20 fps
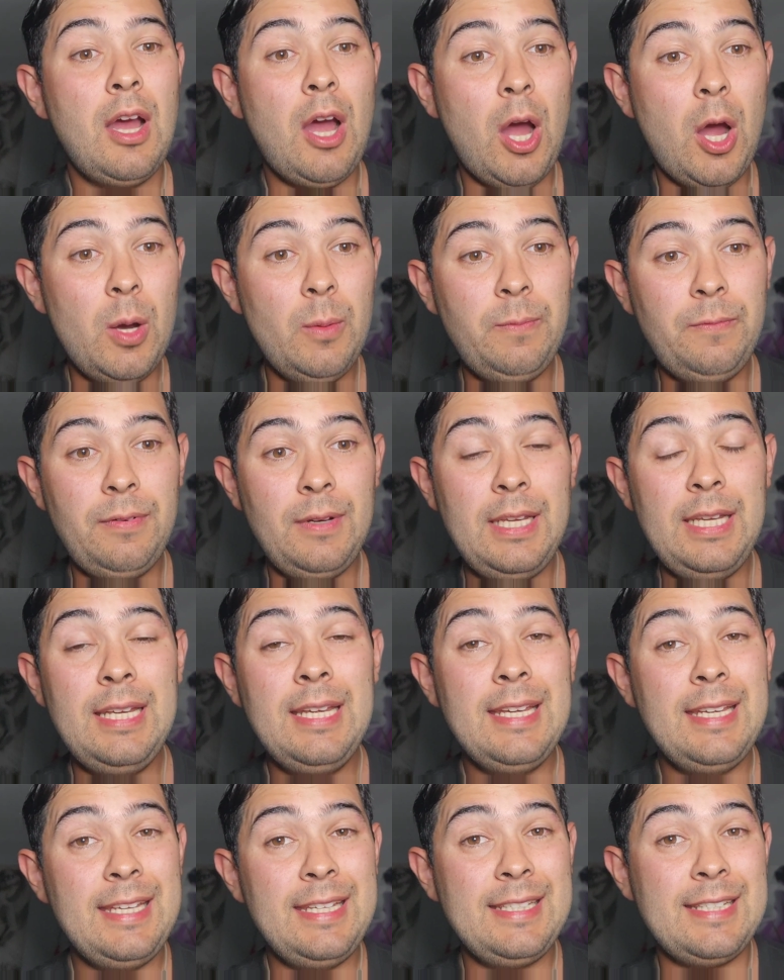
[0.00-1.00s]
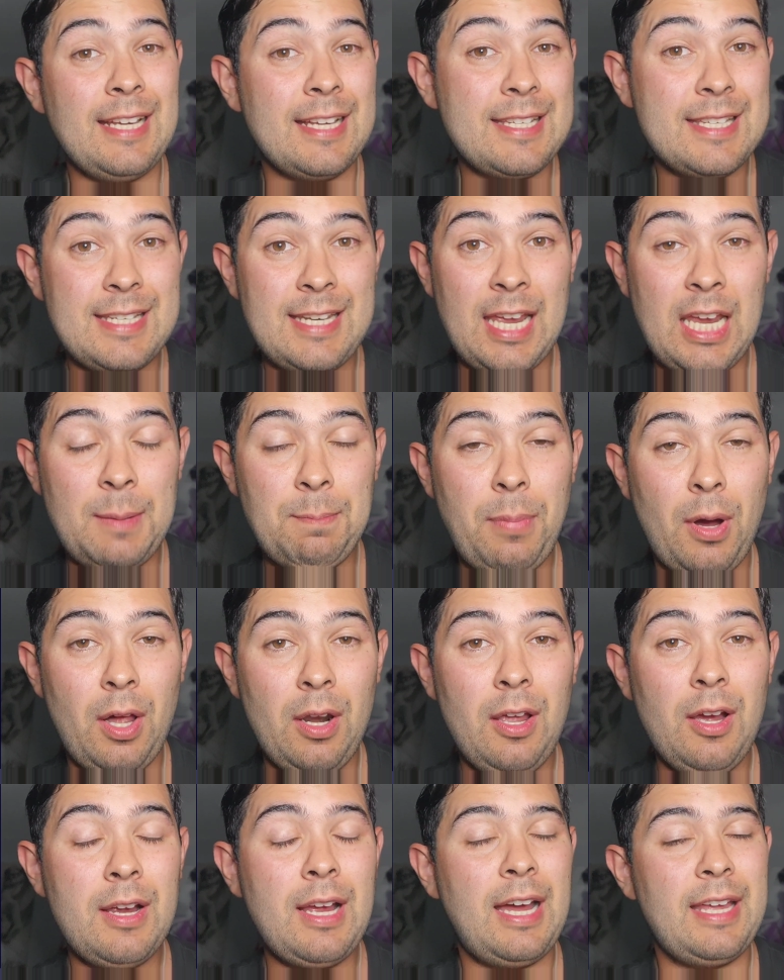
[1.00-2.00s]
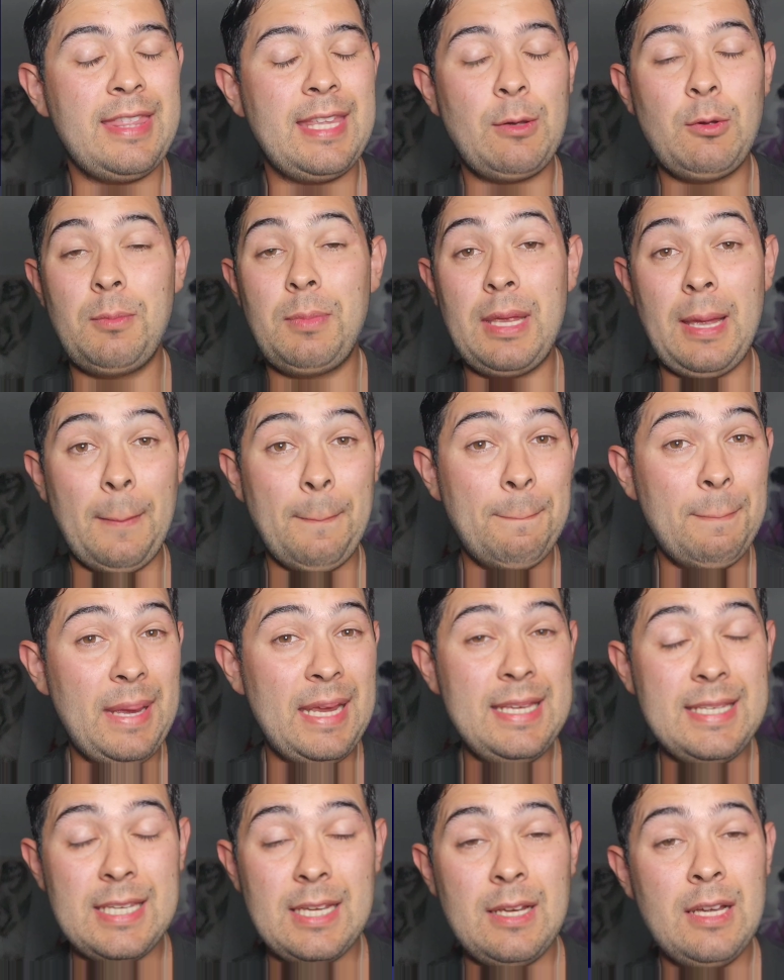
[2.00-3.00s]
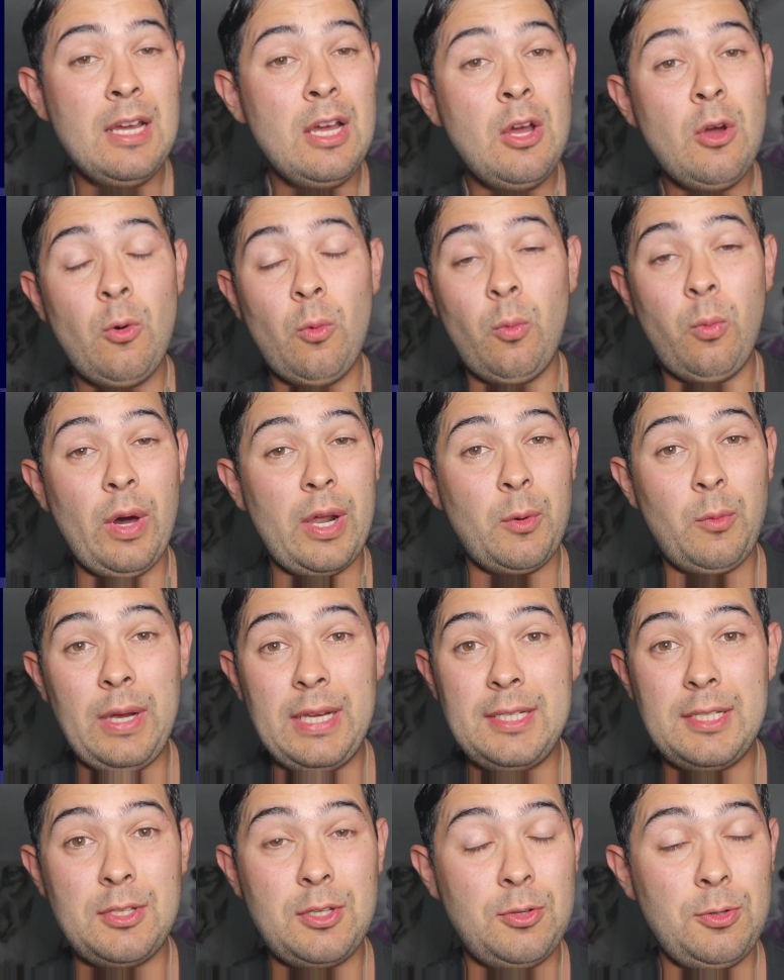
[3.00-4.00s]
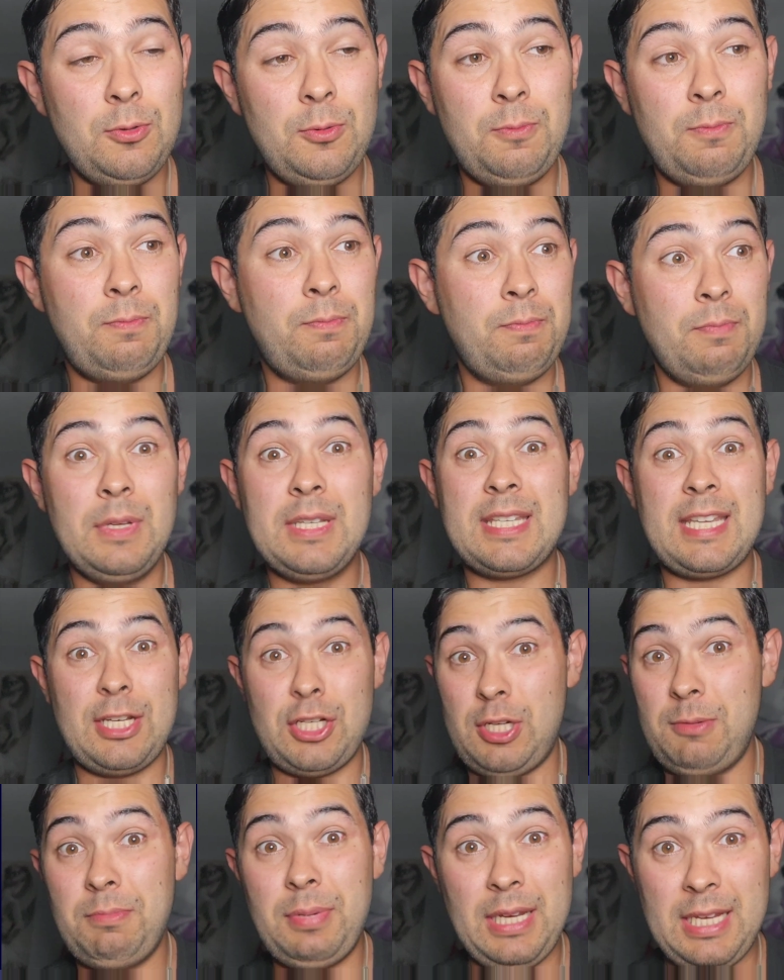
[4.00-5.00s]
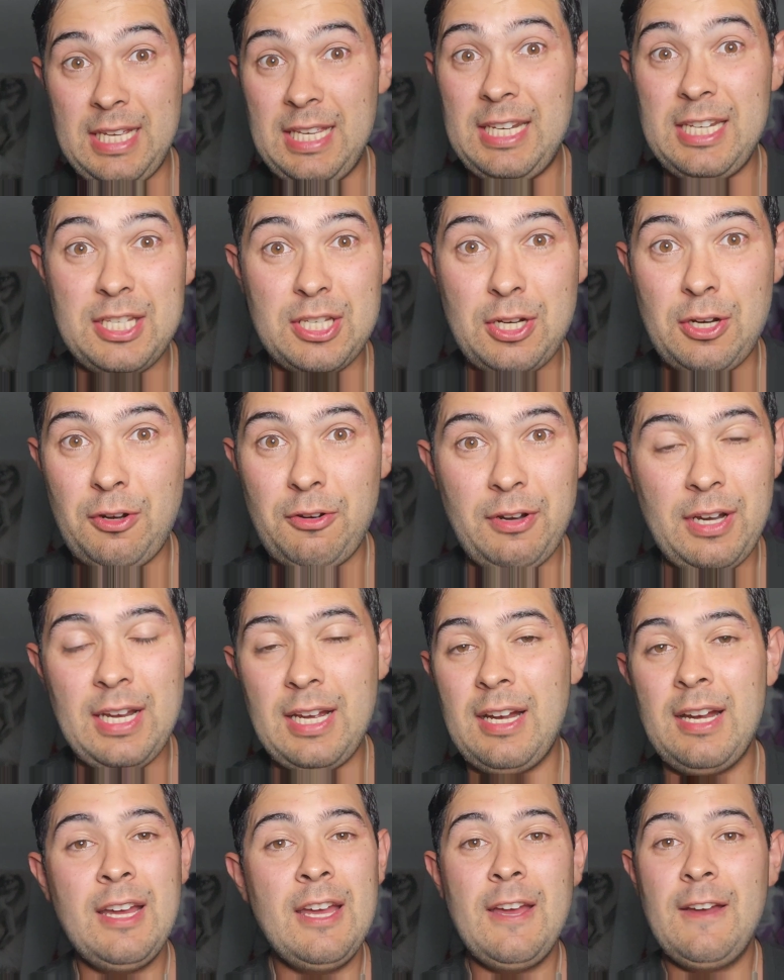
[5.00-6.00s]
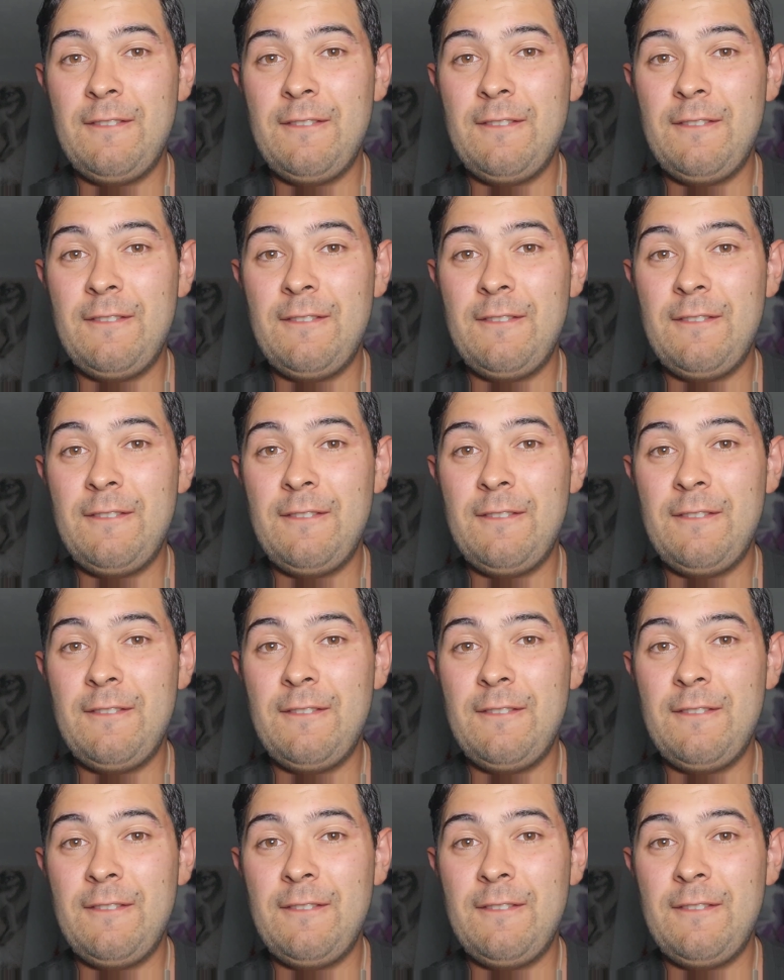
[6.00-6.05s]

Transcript: Hopefully he does take Pollock. I think it would be amazing. What a way to essentially begin his career.